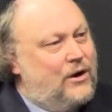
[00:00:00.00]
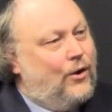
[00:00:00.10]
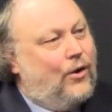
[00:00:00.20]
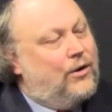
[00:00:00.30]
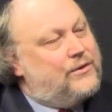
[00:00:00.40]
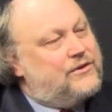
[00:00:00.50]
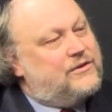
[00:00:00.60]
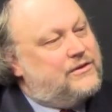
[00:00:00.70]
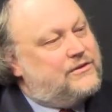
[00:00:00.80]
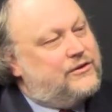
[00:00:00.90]
All these
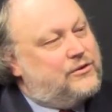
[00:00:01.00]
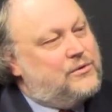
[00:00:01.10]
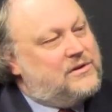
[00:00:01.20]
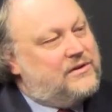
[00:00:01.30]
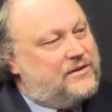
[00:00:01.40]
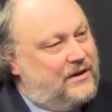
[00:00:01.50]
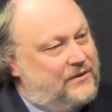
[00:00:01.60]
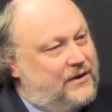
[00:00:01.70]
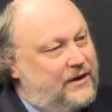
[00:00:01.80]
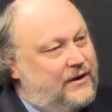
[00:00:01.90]
institutions are
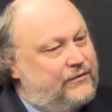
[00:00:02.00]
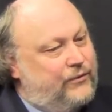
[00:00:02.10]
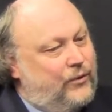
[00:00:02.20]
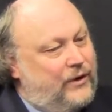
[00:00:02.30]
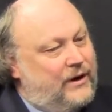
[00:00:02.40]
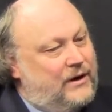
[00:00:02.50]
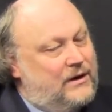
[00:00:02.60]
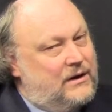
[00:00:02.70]
there for